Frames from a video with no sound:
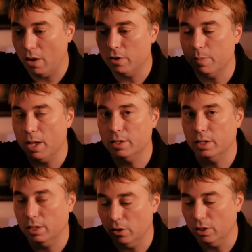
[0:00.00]
there is
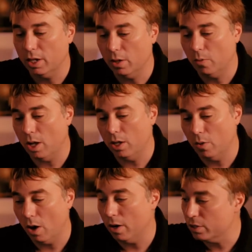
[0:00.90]
basically looking at where
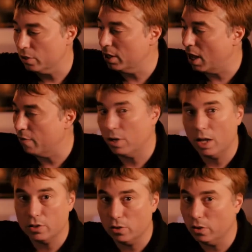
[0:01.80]
you are, and it's looking at everyone
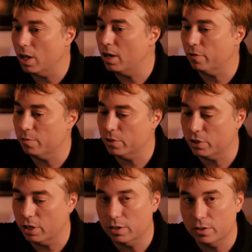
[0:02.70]
else and all their different
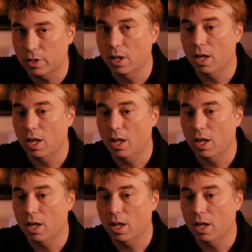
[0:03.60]
machines,